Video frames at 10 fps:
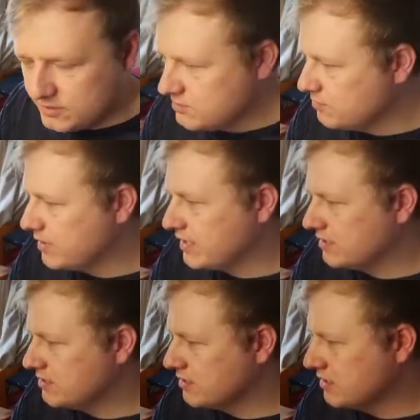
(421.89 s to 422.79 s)
to
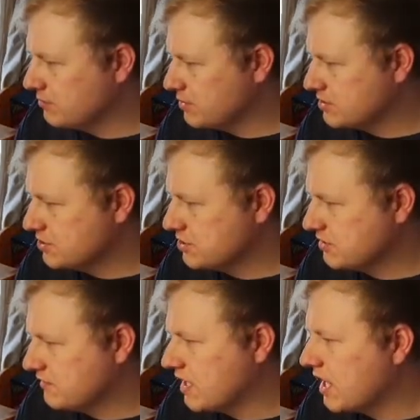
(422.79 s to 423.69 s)
Blender, you're going to press
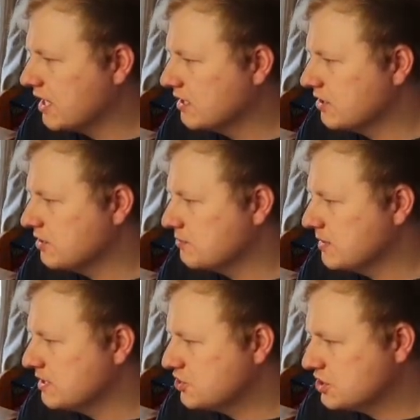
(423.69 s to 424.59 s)
Shift A, go to
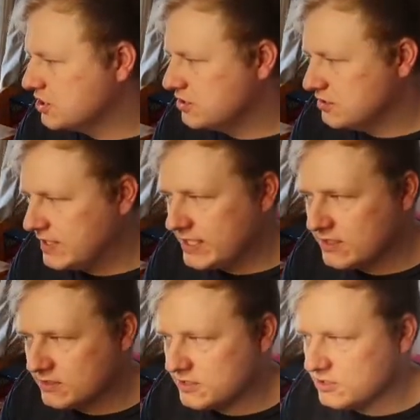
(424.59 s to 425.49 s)
mesh, click
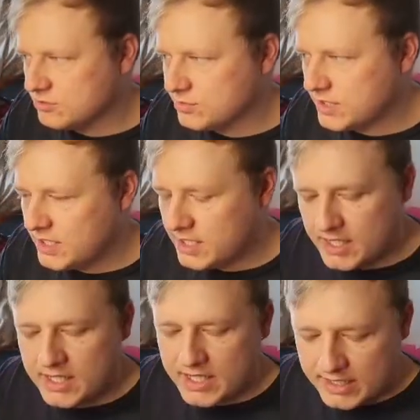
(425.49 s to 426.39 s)
on cube,
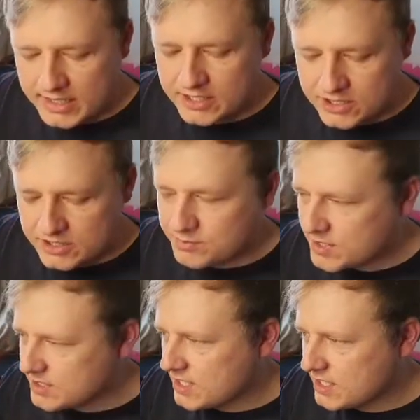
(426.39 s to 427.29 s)
and then just
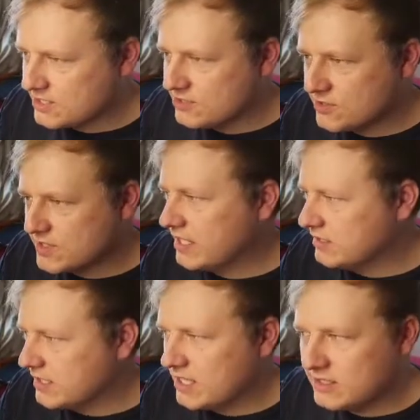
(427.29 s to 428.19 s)
press S to scale
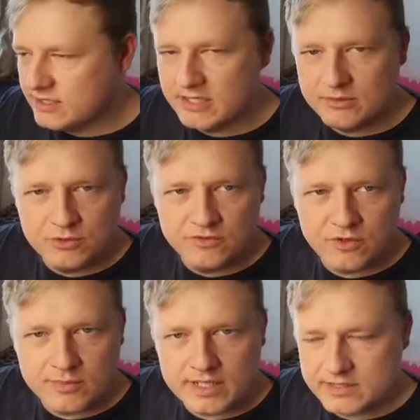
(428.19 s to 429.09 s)
down, and then move your
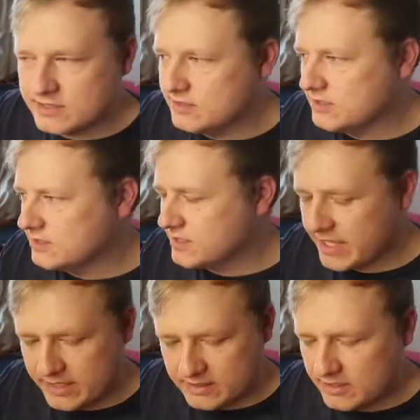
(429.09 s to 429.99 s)
mouse and it'll
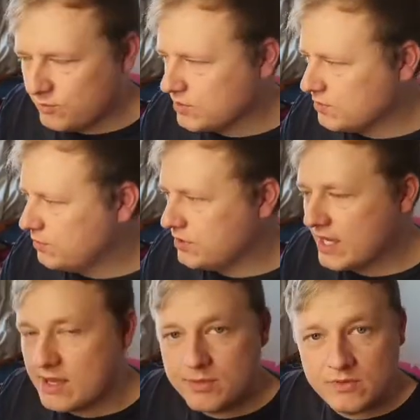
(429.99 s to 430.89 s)
scale. And when you're
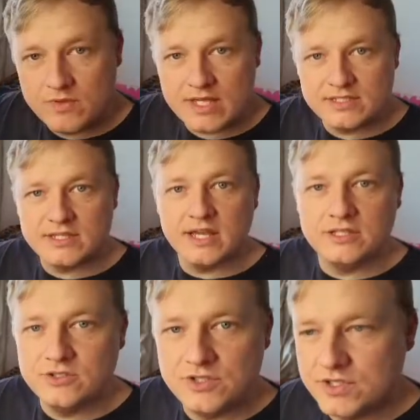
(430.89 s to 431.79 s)
happy with that scale,
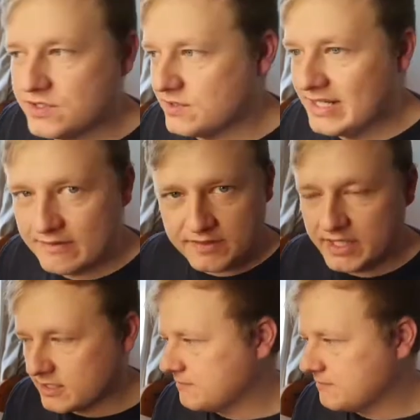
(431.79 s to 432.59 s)
you just left click.